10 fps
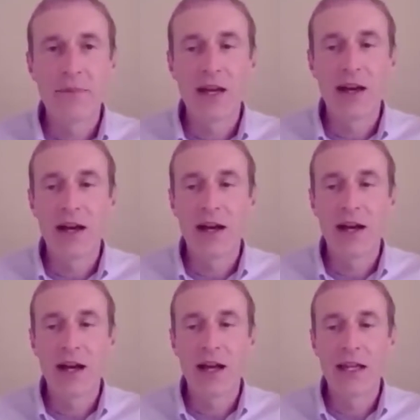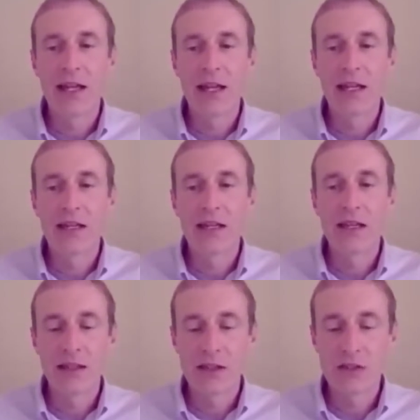
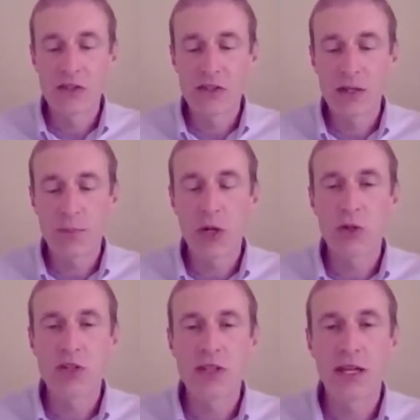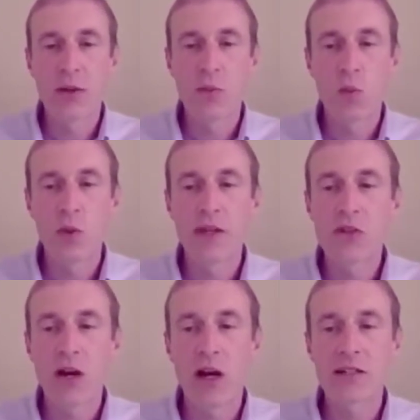And this is the approach that we've
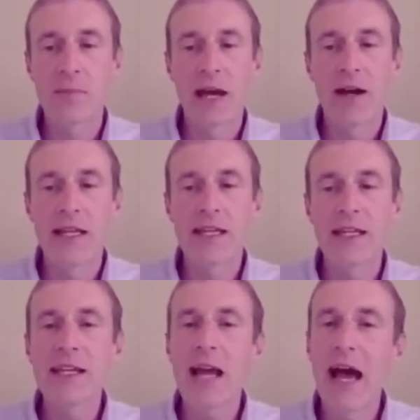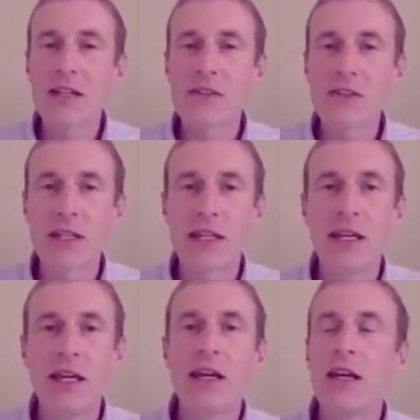talked about. And it honestly,
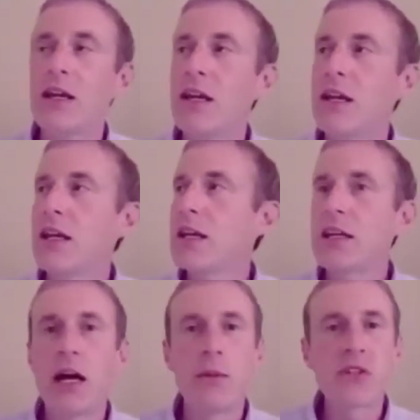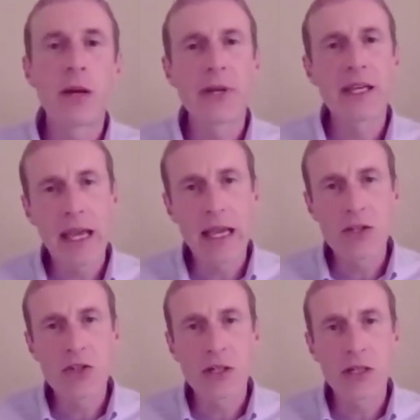it comes up
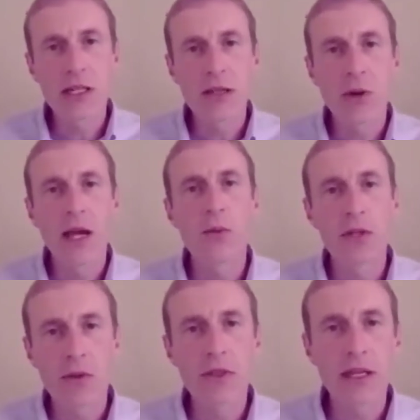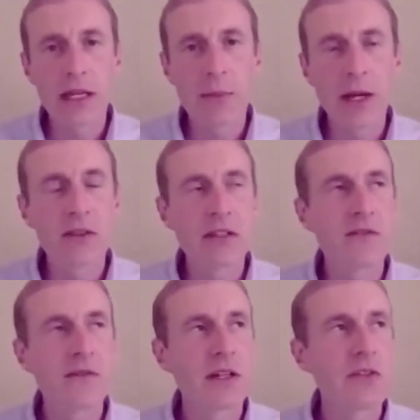occasionally, right, when you're thinking about
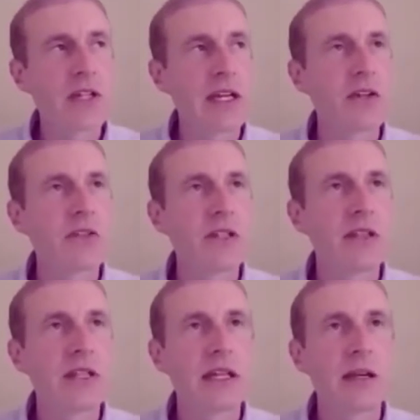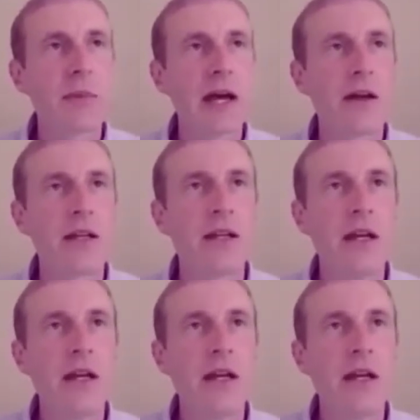these finger scanners and thinking about it.